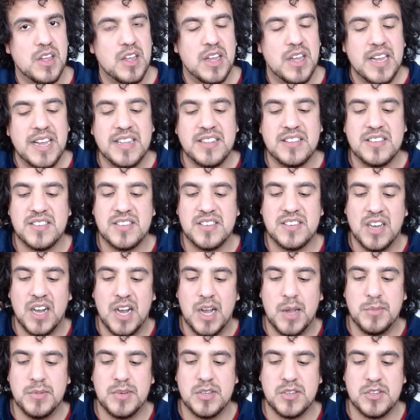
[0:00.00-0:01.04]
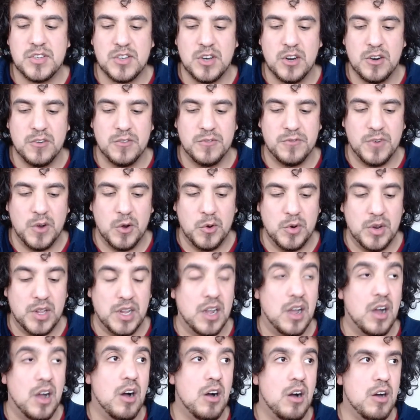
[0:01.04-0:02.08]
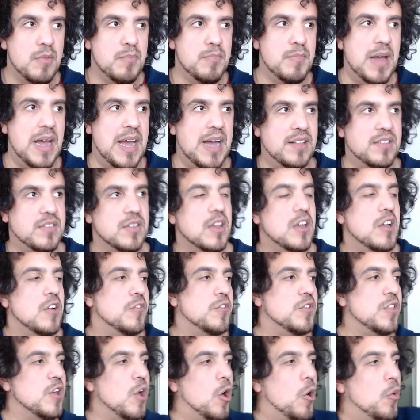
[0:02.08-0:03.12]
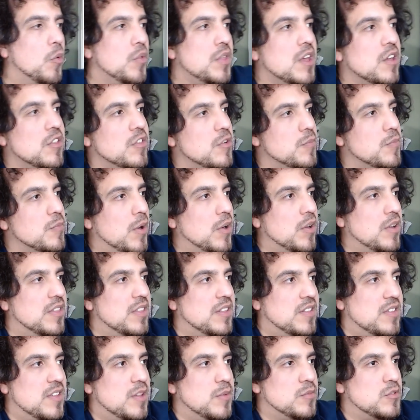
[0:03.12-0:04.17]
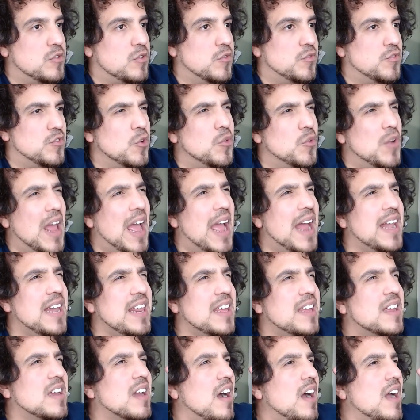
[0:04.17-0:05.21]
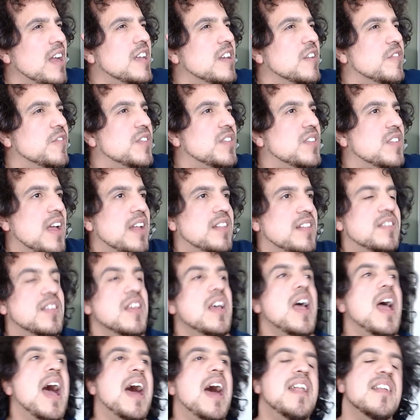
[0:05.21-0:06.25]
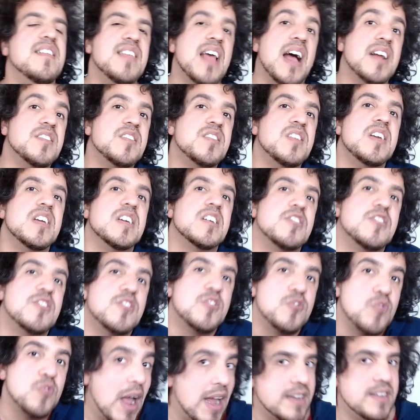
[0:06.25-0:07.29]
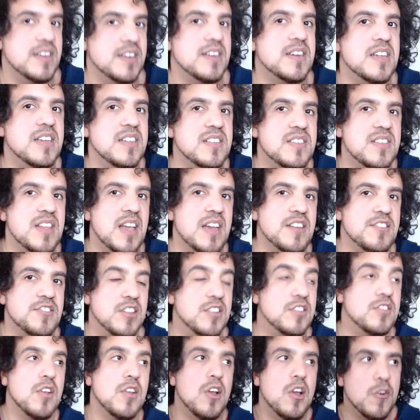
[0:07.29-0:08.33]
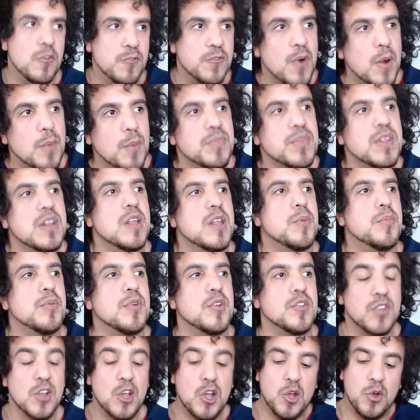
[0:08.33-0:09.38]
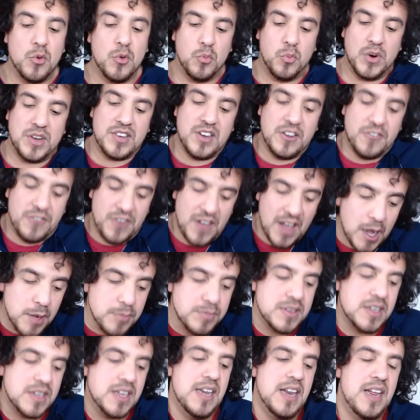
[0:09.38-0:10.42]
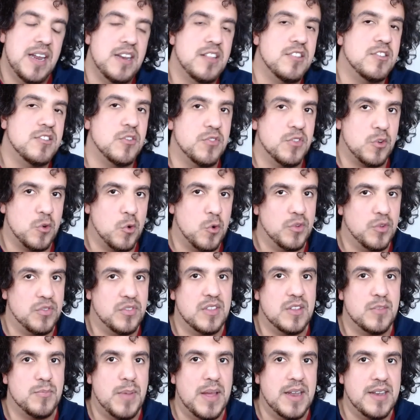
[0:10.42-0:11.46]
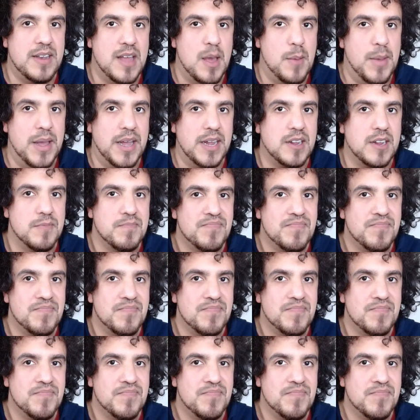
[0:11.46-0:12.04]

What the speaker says: It's time to start voting en masse for the only other party that seems to have shown any kind of sense and has actually extracted concessions from the Liberals, which have helped Canadians over the course of this pandemic.